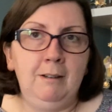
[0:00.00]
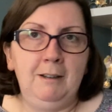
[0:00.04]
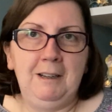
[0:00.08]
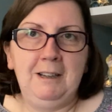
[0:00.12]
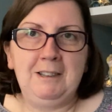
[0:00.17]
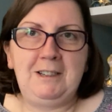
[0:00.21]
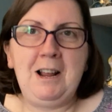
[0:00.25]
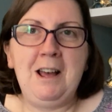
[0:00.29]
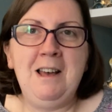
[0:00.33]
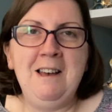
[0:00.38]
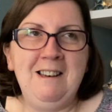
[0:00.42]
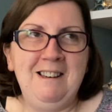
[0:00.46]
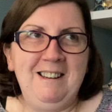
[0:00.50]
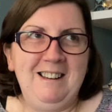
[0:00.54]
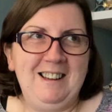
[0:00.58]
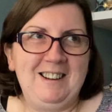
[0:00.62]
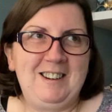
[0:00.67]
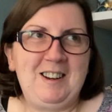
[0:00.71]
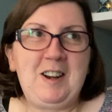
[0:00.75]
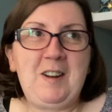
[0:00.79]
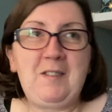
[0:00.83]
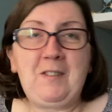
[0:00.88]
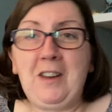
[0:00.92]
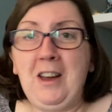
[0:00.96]
I
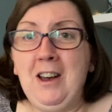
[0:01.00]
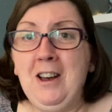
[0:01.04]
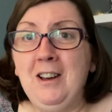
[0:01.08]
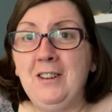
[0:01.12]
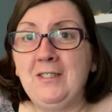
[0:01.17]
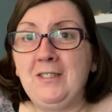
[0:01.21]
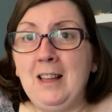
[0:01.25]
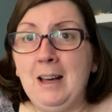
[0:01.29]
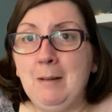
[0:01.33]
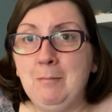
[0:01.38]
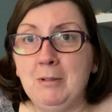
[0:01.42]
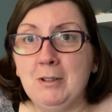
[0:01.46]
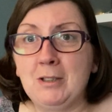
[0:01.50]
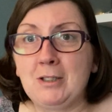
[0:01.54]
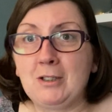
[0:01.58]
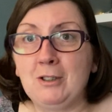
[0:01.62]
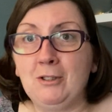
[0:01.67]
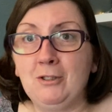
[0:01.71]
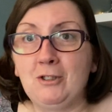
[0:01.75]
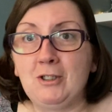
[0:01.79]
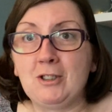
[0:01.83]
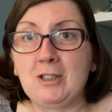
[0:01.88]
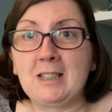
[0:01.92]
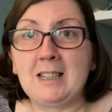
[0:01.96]
don't know if you heard that, my
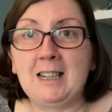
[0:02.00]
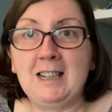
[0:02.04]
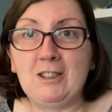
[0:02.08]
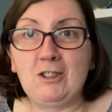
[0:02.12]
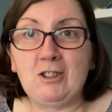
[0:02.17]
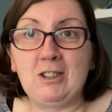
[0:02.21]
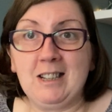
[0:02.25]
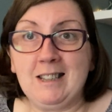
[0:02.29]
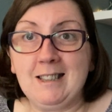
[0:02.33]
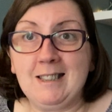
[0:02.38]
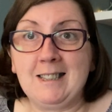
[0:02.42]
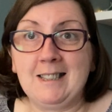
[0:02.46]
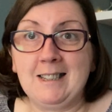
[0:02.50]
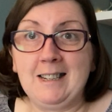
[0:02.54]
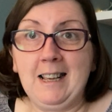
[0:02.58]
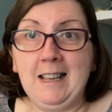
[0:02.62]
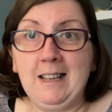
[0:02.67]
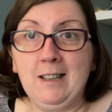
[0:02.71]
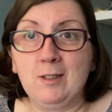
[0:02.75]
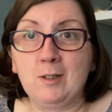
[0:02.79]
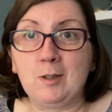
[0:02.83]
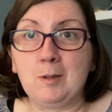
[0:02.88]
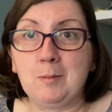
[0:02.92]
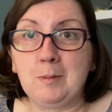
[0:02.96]
son just literally
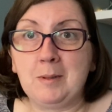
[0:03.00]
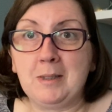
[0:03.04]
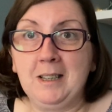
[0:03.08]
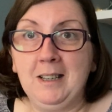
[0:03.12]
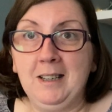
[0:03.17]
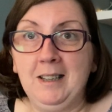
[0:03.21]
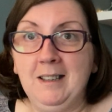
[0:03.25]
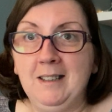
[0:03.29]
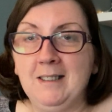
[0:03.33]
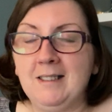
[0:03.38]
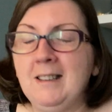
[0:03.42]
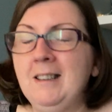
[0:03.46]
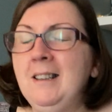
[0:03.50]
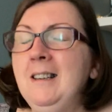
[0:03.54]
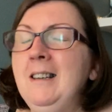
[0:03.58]
sneezed upstairs.